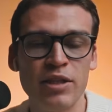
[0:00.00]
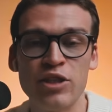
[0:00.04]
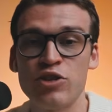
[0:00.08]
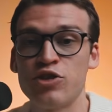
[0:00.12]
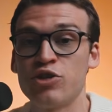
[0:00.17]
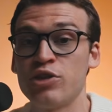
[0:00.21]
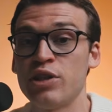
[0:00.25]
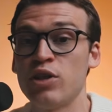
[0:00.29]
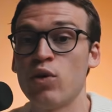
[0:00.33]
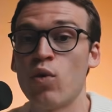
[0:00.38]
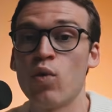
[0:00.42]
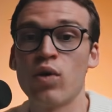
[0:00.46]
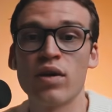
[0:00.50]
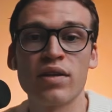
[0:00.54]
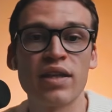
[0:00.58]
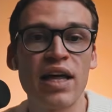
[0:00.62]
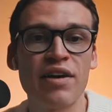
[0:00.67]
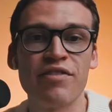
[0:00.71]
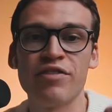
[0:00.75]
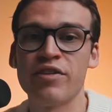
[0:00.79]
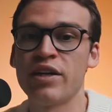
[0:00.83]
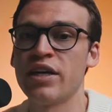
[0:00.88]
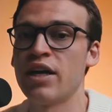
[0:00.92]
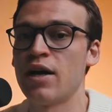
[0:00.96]
industry or
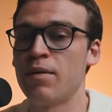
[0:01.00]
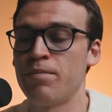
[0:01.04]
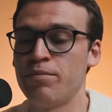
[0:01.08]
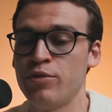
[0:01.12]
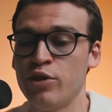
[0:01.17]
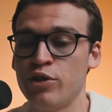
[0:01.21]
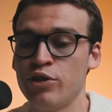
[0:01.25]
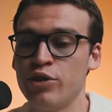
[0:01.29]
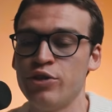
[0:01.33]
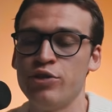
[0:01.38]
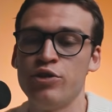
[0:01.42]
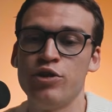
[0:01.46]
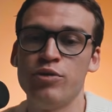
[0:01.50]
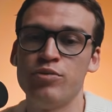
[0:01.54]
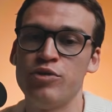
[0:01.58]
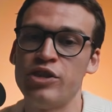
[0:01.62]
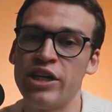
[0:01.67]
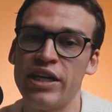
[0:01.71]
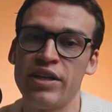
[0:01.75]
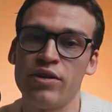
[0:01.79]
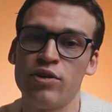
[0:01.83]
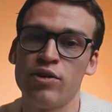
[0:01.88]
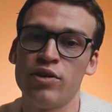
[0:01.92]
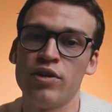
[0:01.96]
leveling up your YouTube
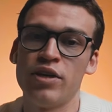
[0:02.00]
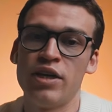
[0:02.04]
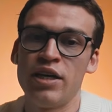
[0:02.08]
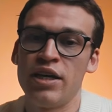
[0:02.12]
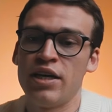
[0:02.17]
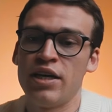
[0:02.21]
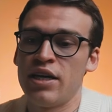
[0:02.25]
channel,